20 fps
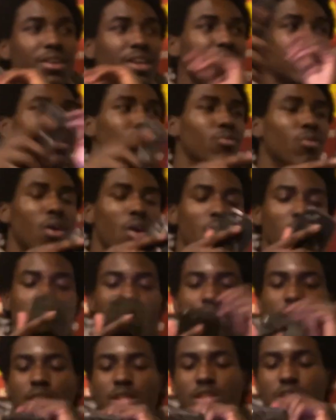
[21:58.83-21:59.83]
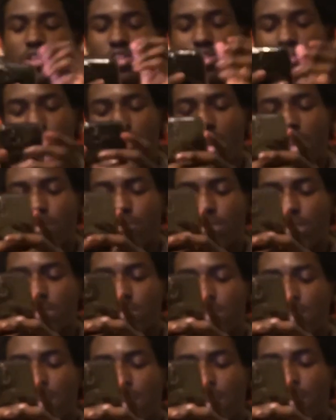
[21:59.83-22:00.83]
hit the wall, and hit the shoe like real
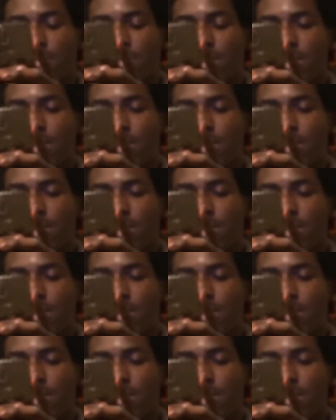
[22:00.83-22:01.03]
time.